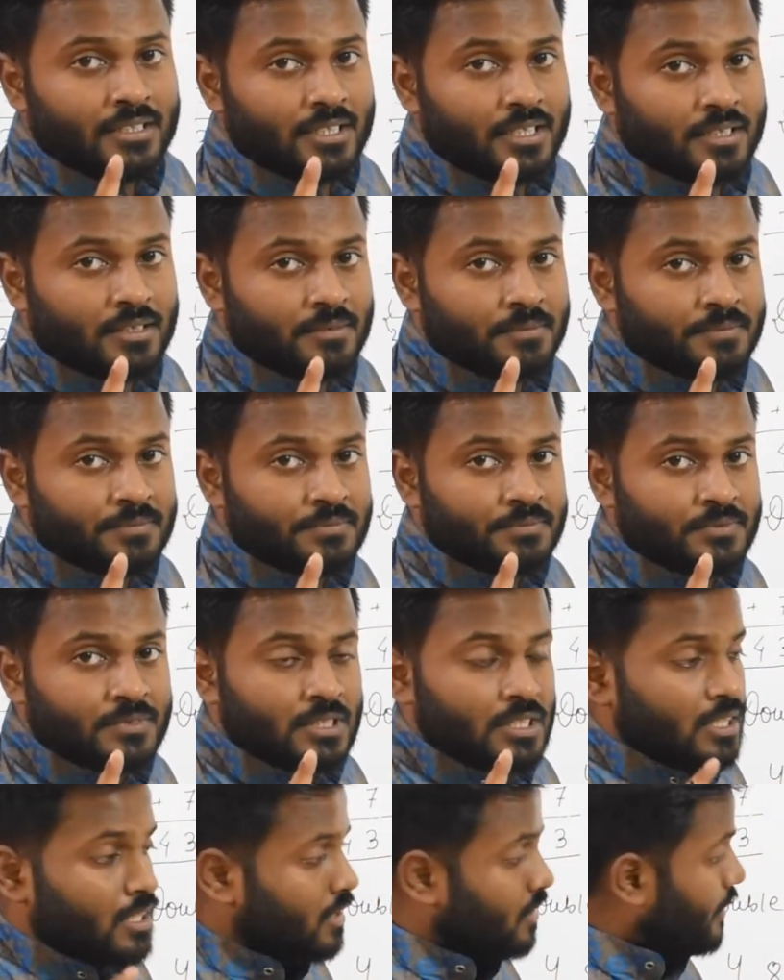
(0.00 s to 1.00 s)
there,
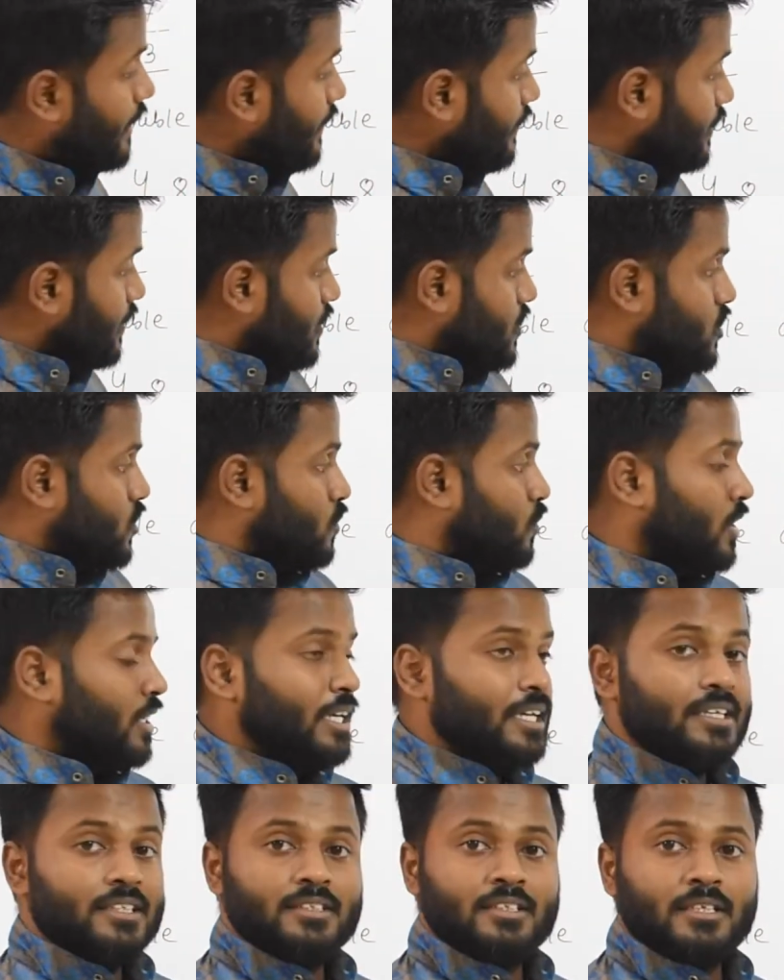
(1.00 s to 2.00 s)
right? So
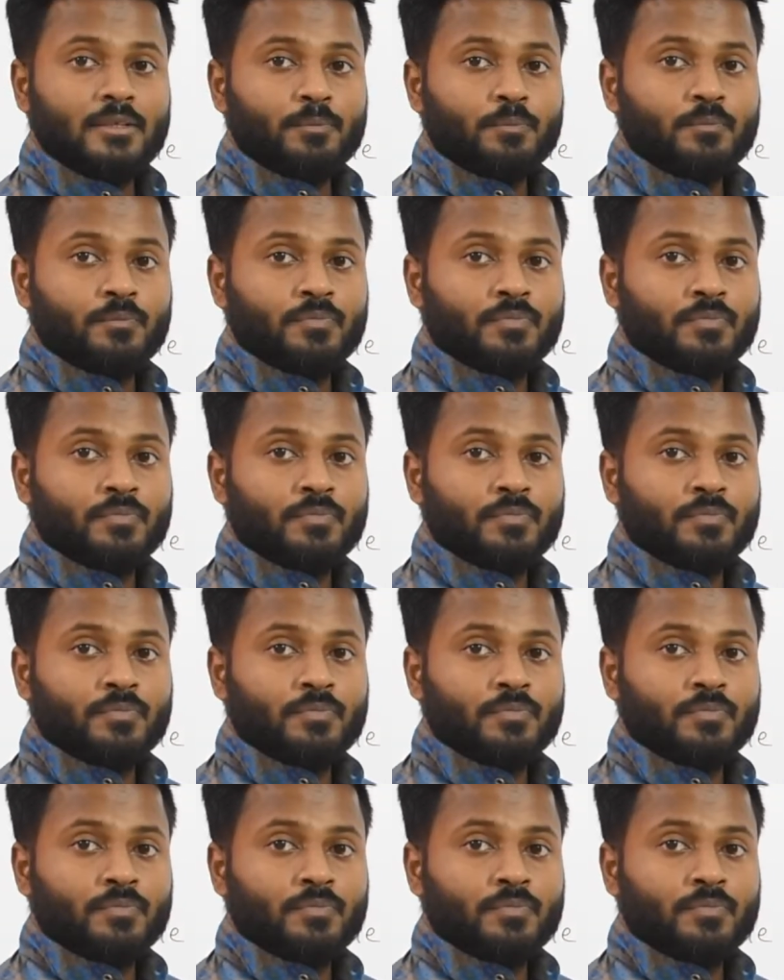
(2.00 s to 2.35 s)
183.